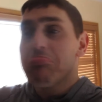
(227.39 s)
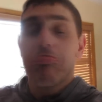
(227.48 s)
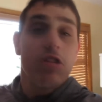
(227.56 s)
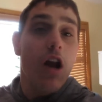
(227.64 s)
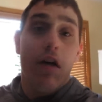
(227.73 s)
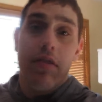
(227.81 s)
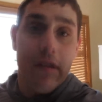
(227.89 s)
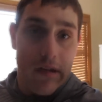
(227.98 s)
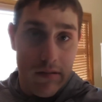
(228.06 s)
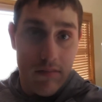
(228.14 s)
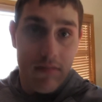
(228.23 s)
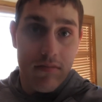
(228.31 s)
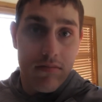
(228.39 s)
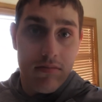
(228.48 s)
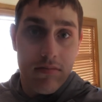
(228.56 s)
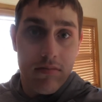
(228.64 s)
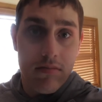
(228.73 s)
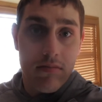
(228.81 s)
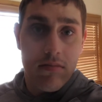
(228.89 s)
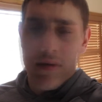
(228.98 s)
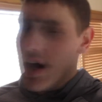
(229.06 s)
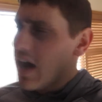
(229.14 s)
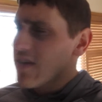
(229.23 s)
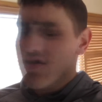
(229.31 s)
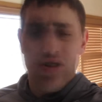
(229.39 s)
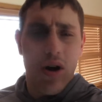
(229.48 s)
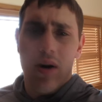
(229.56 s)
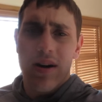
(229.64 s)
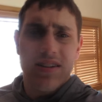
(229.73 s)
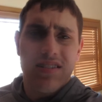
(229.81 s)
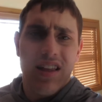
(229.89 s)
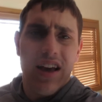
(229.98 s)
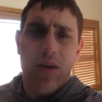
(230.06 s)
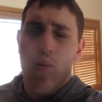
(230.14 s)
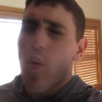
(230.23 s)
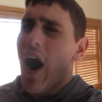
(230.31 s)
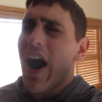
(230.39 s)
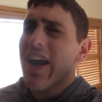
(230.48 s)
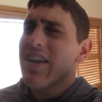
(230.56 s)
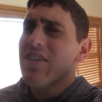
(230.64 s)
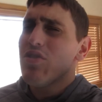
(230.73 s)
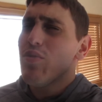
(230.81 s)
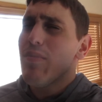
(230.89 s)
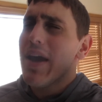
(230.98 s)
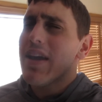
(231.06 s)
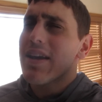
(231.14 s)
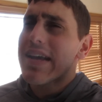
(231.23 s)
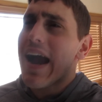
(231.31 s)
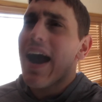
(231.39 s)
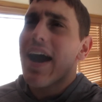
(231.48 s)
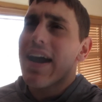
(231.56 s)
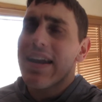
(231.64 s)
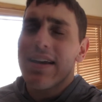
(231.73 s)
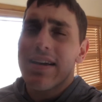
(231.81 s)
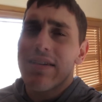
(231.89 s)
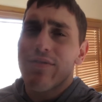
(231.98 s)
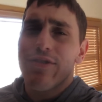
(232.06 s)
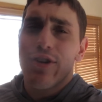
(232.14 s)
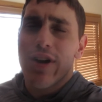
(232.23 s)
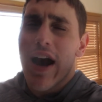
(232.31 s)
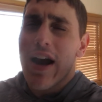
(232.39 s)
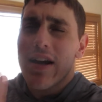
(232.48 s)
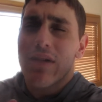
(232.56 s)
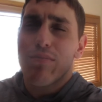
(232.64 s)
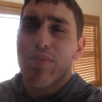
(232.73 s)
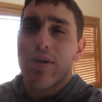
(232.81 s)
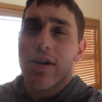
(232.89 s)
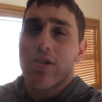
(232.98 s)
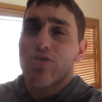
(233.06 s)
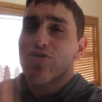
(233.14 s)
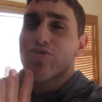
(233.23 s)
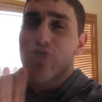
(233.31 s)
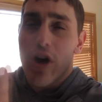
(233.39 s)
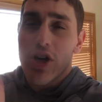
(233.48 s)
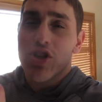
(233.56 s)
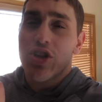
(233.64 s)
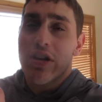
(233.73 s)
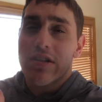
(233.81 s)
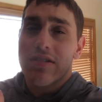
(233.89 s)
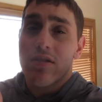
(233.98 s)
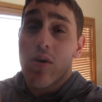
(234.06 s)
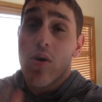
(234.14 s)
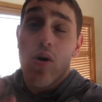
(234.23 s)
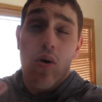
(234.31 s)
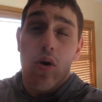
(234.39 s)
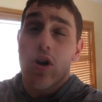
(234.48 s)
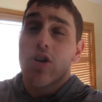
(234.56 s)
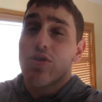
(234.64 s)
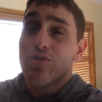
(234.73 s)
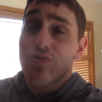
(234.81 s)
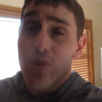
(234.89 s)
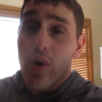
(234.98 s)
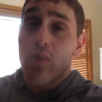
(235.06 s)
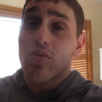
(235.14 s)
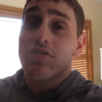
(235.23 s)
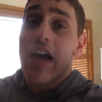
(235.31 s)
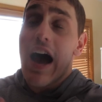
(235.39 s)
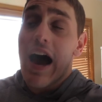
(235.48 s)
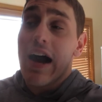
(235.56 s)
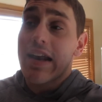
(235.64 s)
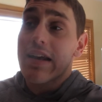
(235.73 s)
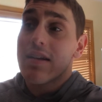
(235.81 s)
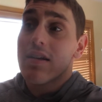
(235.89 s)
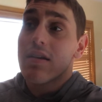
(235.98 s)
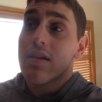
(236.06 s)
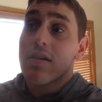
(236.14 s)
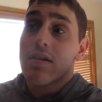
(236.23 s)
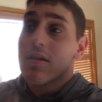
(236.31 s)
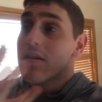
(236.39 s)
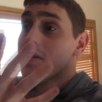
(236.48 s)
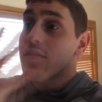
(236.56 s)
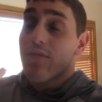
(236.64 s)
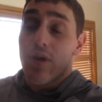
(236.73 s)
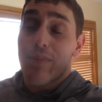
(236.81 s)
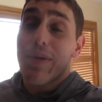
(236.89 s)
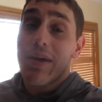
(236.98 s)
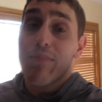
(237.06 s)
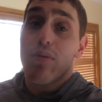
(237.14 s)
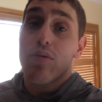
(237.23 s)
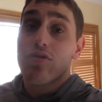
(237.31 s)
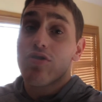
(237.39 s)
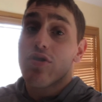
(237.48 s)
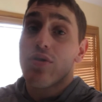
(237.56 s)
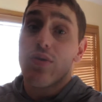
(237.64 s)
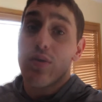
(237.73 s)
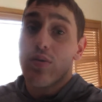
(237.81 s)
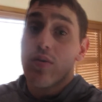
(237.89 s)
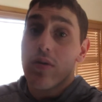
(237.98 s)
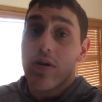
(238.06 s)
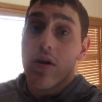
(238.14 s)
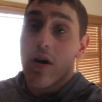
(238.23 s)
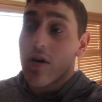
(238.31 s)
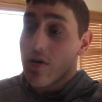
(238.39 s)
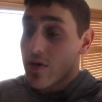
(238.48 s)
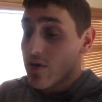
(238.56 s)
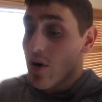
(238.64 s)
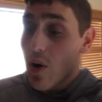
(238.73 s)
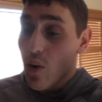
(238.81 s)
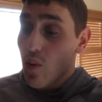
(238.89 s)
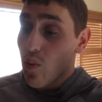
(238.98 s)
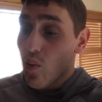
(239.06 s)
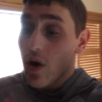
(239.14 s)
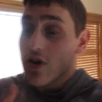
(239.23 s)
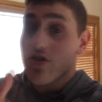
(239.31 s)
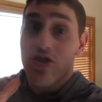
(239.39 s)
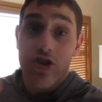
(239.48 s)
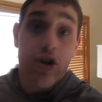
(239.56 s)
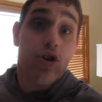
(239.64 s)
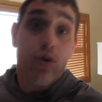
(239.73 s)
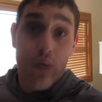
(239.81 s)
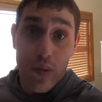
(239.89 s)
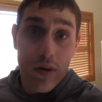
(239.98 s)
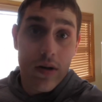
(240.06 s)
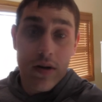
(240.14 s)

nothing so it's like why did you make a guide if you're not going to put instructions or controls on it for people to know what to do.